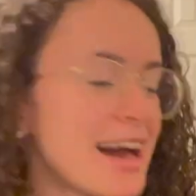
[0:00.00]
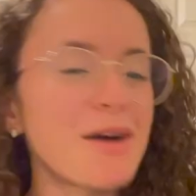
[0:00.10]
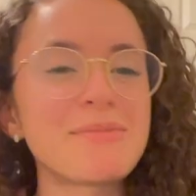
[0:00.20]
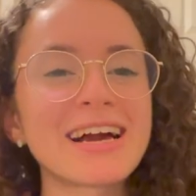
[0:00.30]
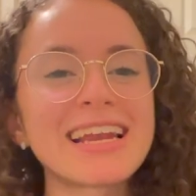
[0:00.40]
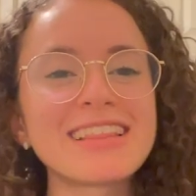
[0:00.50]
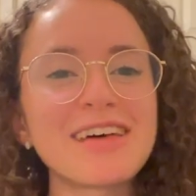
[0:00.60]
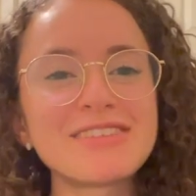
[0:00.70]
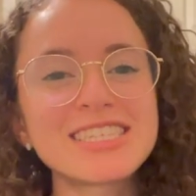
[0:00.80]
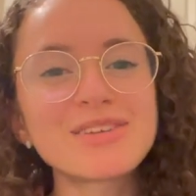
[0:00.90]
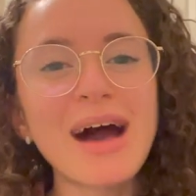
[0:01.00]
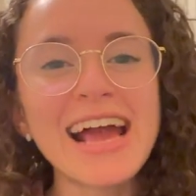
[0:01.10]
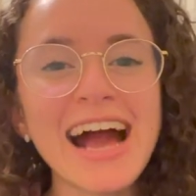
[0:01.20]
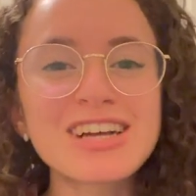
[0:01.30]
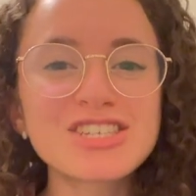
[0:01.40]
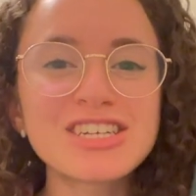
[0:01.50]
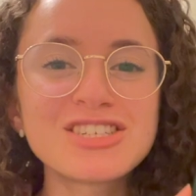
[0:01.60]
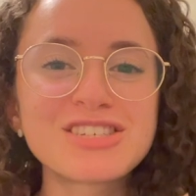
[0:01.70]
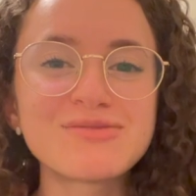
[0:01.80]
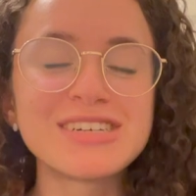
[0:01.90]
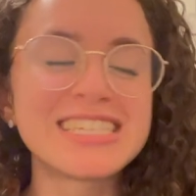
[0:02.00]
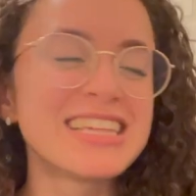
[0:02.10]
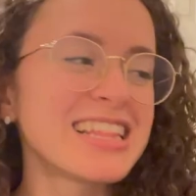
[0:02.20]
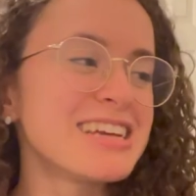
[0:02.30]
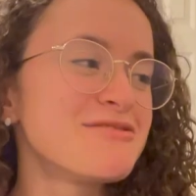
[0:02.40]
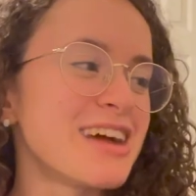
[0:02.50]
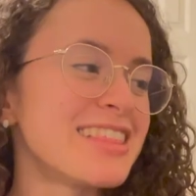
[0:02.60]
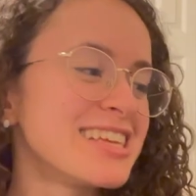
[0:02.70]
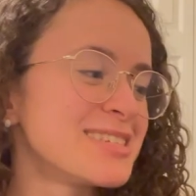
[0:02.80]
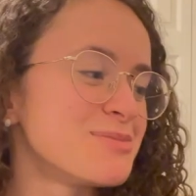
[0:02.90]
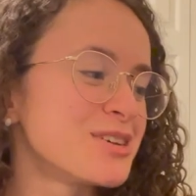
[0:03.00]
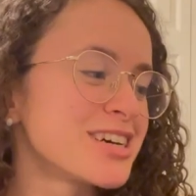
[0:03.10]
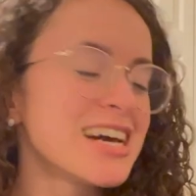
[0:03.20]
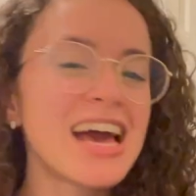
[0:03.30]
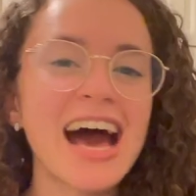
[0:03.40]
Oh my god, I love it. So I actually just recently read this book.